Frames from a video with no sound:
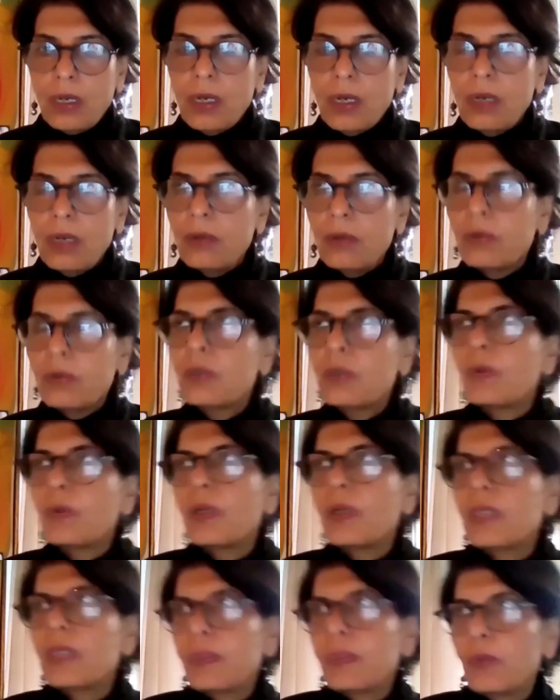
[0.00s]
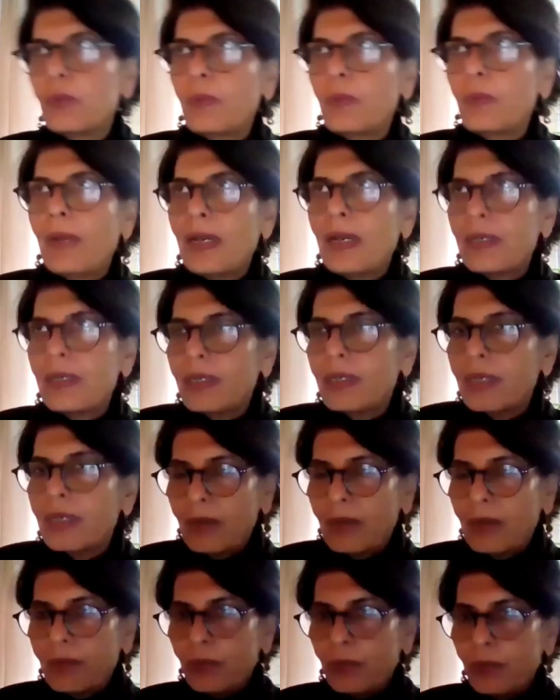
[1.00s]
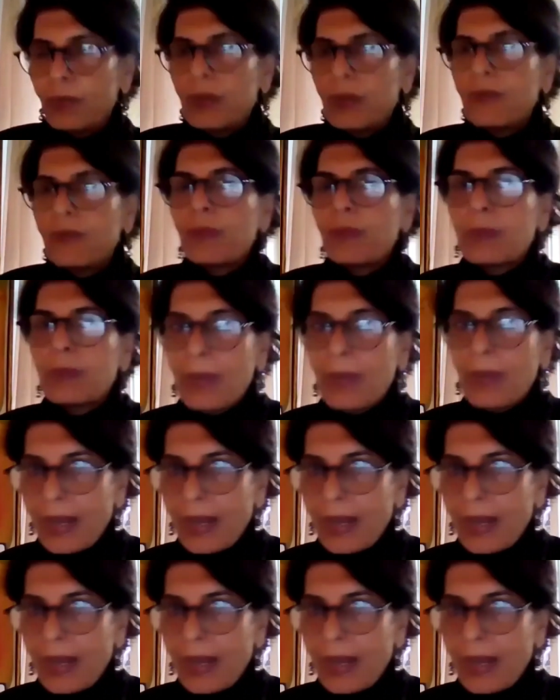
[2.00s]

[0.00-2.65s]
Good quality probiotic, it would be from the